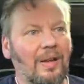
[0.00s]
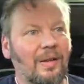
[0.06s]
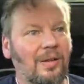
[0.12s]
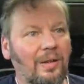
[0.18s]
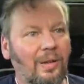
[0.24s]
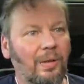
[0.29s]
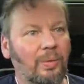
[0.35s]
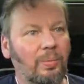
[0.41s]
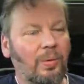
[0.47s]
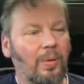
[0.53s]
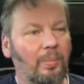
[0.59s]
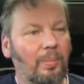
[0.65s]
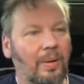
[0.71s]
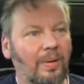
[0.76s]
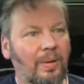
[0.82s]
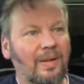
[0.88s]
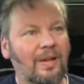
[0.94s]
As soon as one
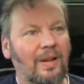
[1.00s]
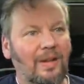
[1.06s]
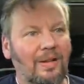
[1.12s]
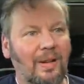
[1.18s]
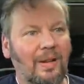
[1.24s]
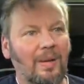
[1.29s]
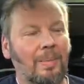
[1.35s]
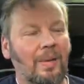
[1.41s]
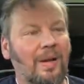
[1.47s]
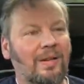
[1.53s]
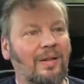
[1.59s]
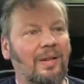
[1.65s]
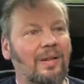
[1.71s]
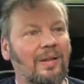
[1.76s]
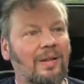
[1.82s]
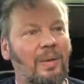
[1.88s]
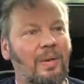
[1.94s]
person has it, they pass
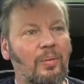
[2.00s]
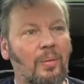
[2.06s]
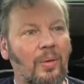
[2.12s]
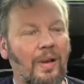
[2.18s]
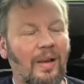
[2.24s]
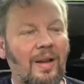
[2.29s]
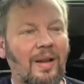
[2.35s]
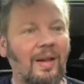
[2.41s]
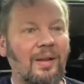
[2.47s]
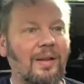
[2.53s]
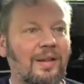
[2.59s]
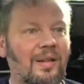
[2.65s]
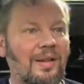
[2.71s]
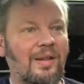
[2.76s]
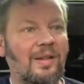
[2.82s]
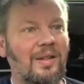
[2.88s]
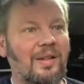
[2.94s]
it to everyone
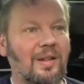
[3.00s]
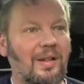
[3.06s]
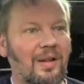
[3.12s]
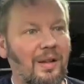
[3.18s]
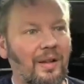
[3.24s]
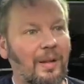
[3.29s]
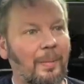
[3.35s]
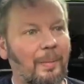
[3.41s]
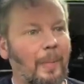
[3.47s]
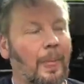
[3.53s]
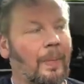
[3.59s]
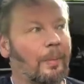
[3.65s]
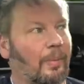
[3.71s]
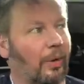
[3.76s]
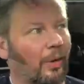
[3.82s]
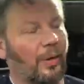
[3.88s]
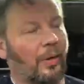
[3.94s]
else. The
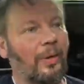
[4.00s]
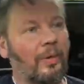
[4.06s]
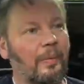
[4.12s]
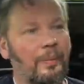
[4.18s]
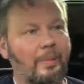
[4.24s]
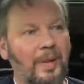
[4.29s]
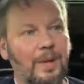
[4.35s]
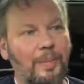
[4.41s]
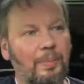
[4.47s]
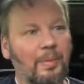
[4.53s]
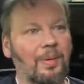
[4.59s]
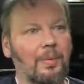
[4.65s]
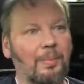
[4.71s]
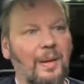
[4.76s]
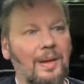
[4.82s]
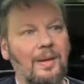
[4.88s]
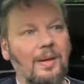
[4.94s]
more people
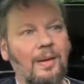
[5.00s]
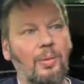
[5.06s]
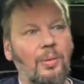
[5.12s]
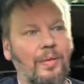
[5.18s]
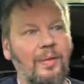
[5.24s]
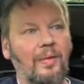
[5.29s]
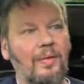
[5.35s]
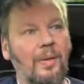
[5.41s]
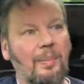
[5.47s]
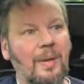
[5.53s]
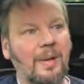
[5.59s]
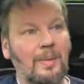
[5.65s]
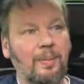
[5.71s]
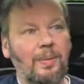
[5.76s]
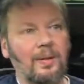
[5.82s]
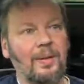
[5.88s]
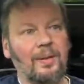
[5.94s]
mingle with other
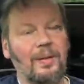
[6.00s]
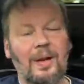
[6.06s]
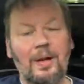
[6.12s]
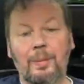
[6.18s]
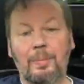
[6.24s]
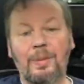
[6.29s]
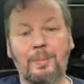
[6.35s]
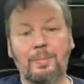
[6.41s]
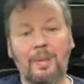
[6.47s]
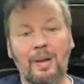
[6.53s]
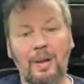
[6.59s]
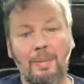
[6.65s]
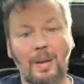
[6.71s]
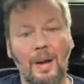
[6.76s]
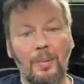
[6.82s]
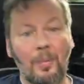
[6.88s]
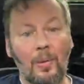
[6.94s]
people, they're going to have to spread it
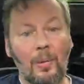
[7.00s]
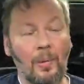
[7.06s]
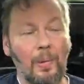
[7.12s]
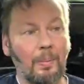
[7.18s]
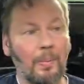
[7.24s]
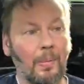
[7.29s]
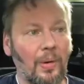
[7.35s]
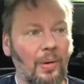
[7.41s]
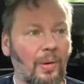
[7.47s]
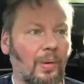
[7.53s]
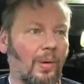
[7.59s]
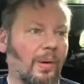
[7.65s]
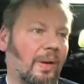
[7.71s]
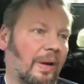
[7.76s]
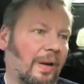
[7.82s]
about more and more.